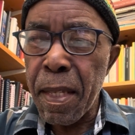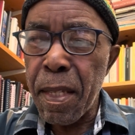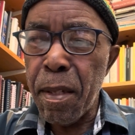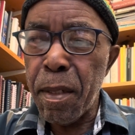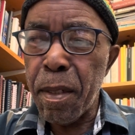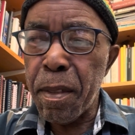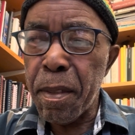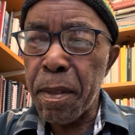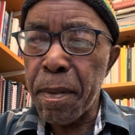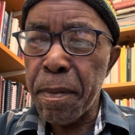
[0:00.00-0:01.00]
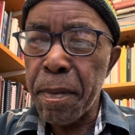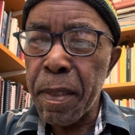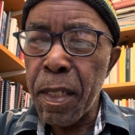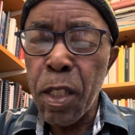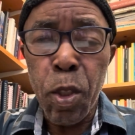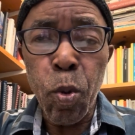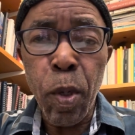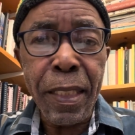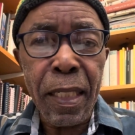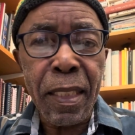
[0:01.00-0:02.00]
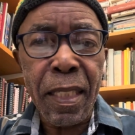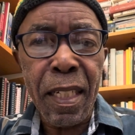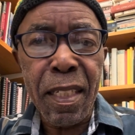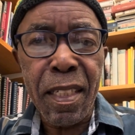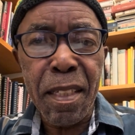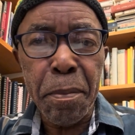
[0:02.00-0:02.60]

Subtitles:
to what extent